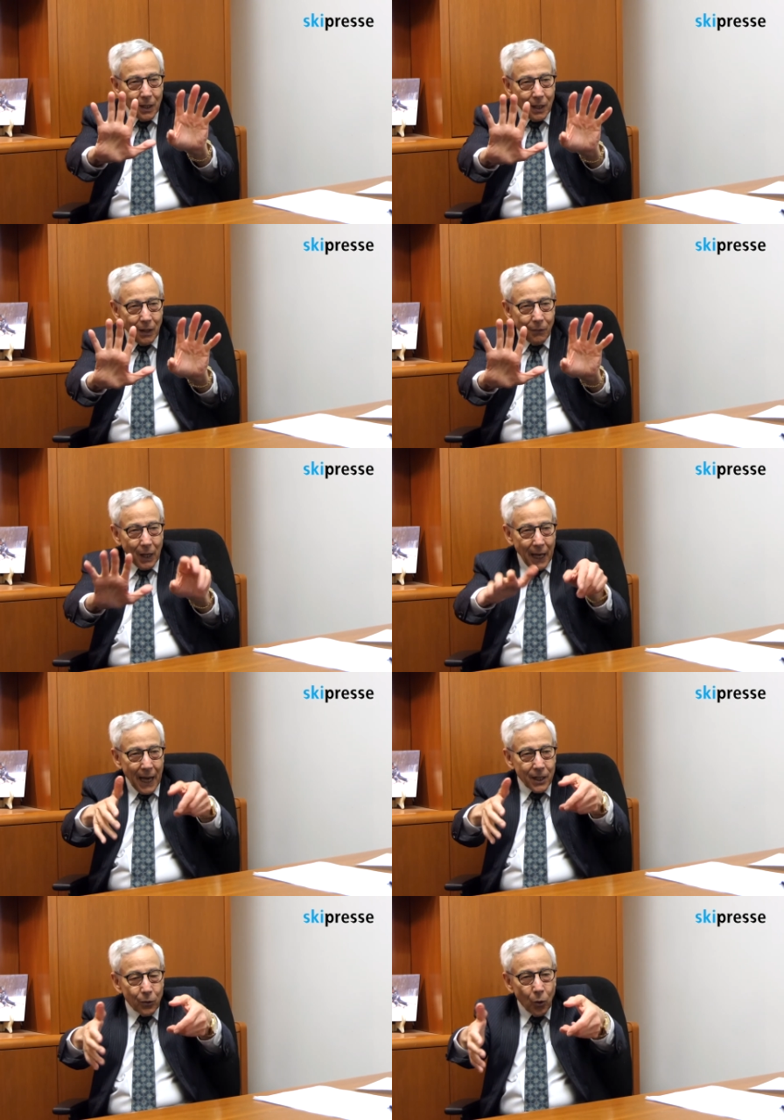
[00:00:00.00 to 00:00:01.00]
Uh, I
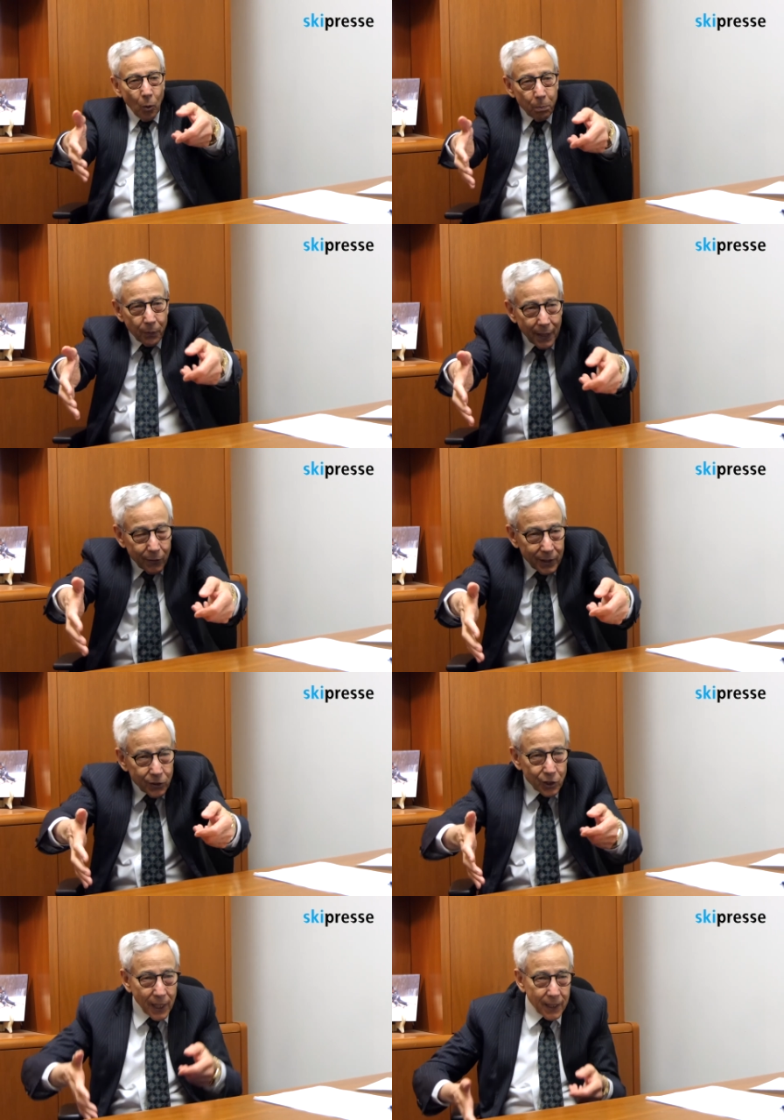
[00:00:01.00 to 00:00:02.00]
had a rope around
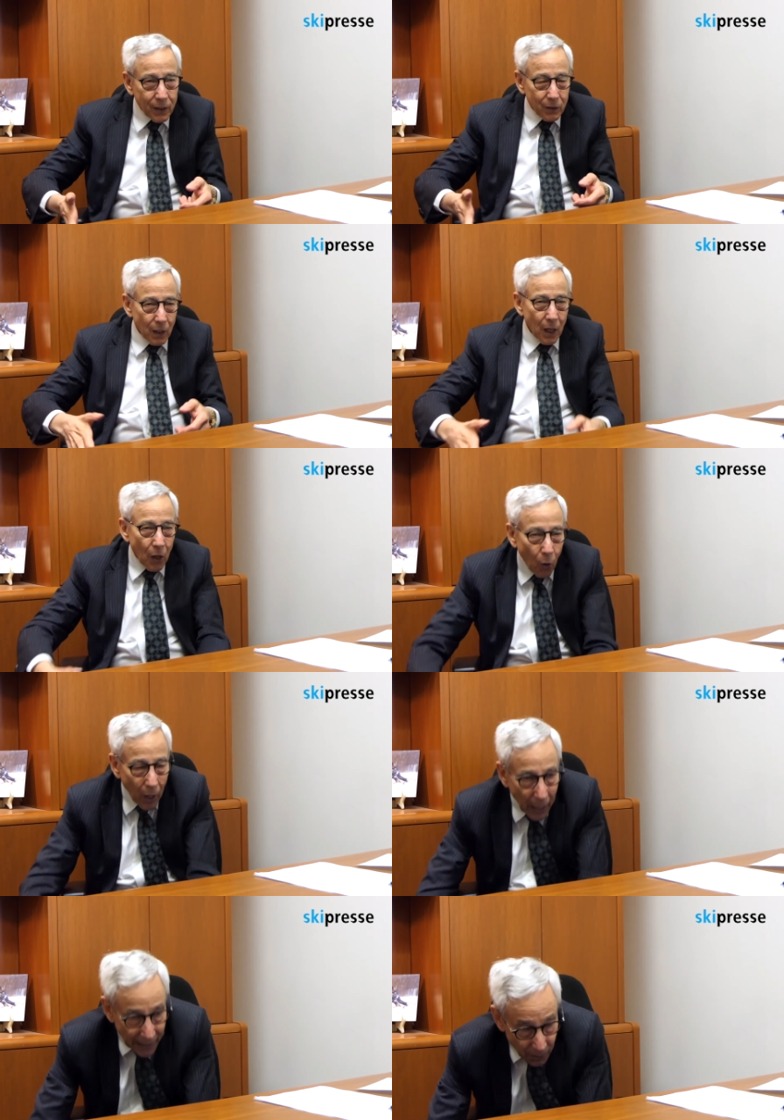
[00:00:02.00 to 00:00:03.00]
each ankle
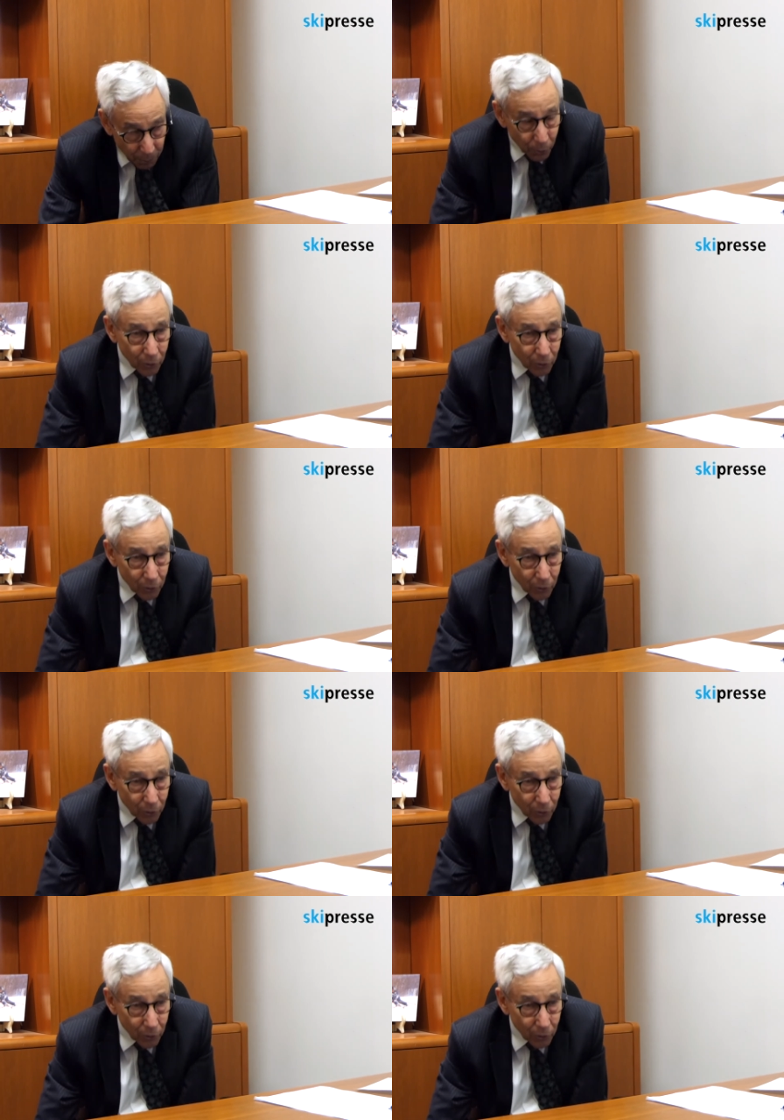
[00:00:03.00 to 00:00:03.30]
at the boot